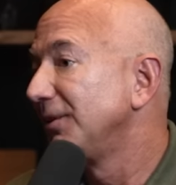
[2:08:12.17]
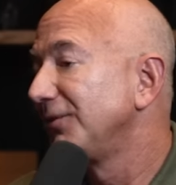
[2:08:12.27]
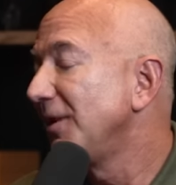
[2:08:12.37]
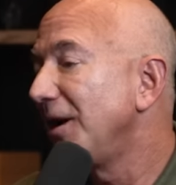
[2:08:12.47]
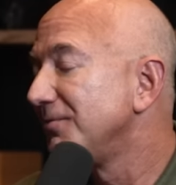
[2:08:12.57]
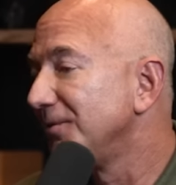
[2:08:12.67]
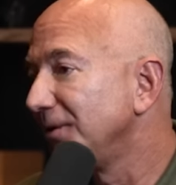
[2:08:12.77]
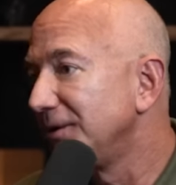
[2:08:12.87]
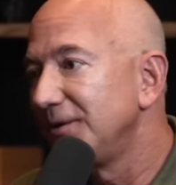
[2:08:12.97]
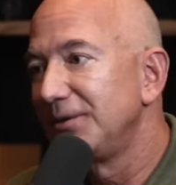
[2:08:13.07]
it's not
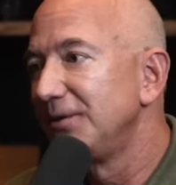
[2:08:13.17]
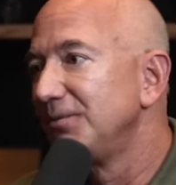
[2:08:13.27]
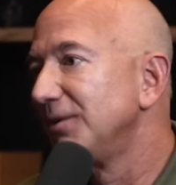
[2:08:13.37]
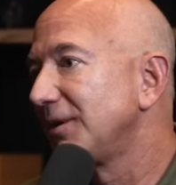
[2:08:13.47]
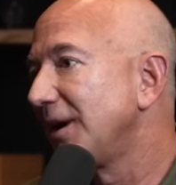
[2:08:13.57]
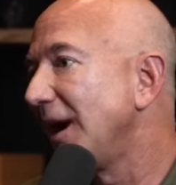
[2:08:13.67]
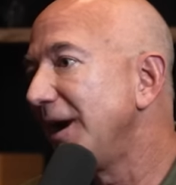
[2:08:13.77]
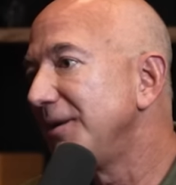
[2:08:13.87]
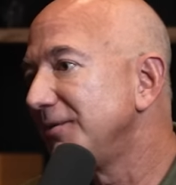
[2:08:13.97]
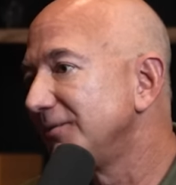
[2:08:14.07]
really, we're
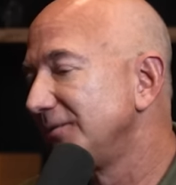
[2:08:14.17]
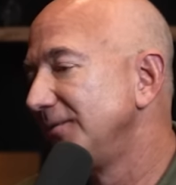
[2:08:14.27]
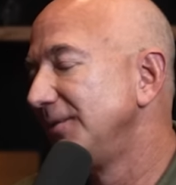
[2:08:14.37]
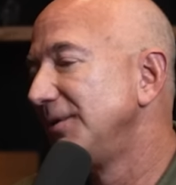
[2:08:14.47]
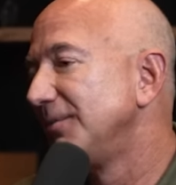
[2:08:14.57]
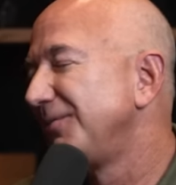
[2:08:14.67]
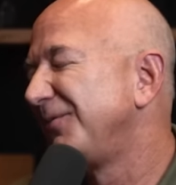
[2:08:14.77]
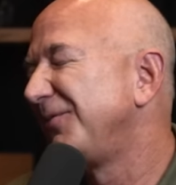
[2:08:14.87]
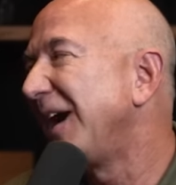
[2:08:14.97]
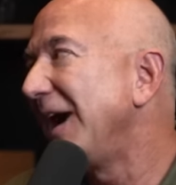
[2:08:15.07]
kind of, you know,
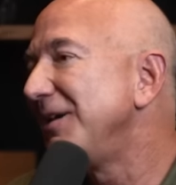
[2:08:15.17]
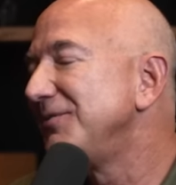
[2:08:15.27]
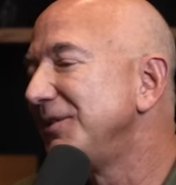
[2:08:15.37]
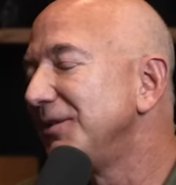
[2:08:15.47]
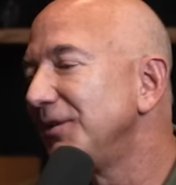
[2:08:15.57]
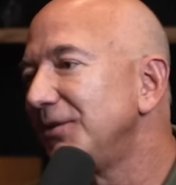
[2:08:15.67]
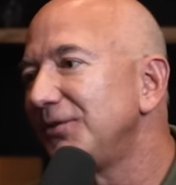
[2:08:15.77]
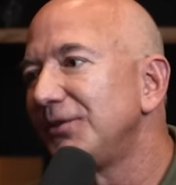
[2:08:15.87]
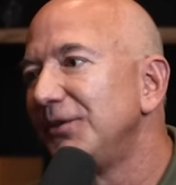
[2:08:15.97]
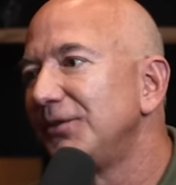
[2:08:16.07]
5
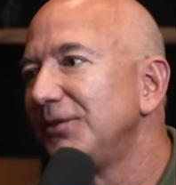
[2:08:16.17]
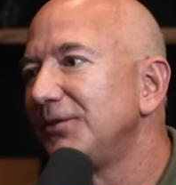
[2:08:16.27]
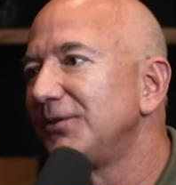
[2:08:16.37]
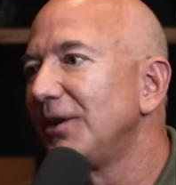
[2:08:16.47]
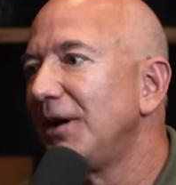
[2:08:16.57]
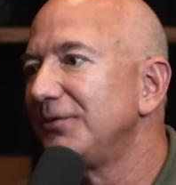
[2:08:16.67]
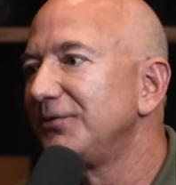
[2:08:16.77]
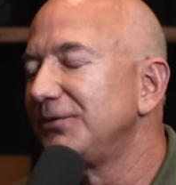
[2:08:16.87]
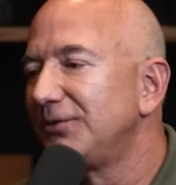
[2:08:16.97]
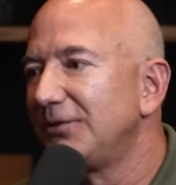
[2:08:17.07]
years is a
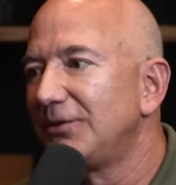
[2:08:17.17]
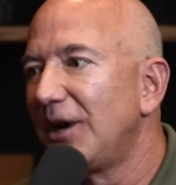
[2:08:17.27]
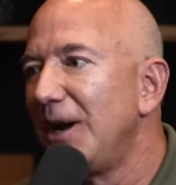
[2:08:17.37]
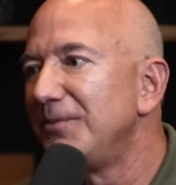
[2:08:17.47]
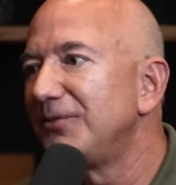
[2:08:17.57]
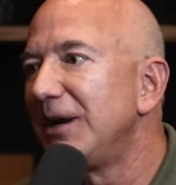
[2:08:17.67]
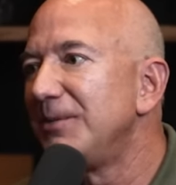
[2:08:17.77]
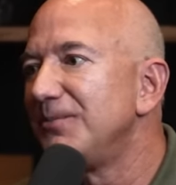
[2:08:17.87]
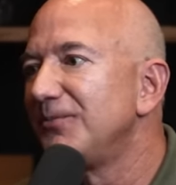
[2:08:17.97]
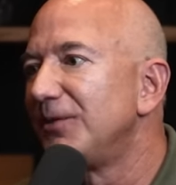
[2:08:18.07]
tough time
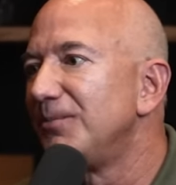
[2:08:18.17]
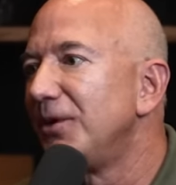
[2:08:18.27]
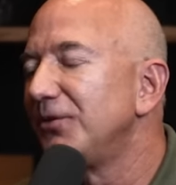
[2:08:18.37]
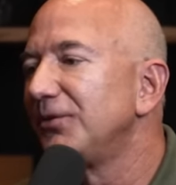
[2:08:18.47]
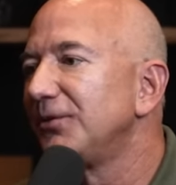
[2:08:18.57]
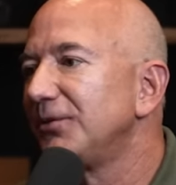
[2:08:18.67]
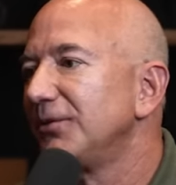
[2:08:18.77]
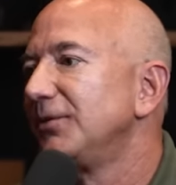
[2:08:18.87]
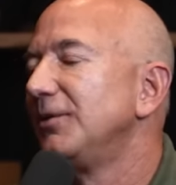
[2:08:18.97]
frame for most